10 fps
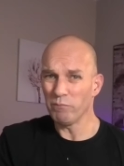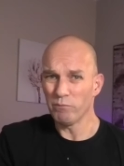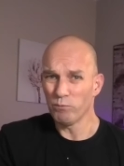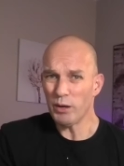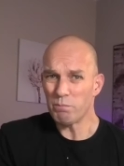
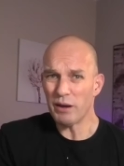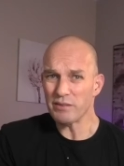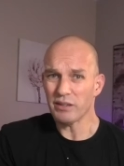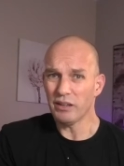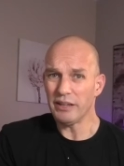we
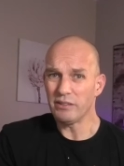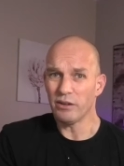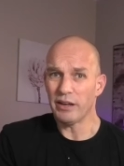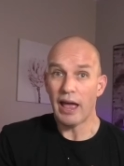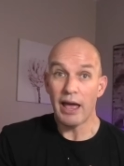basically
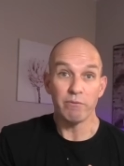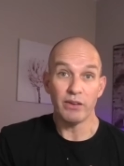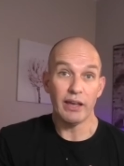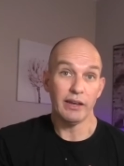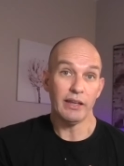don't have
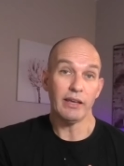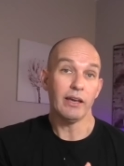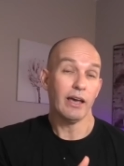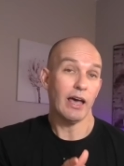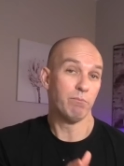any
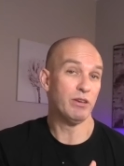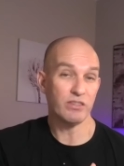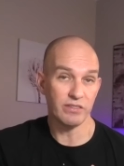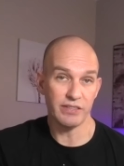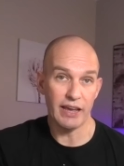
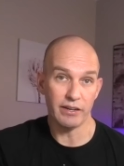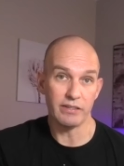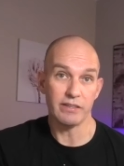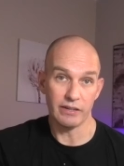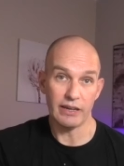emission
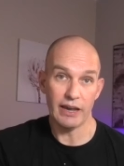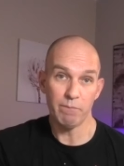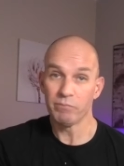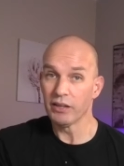standards, okay?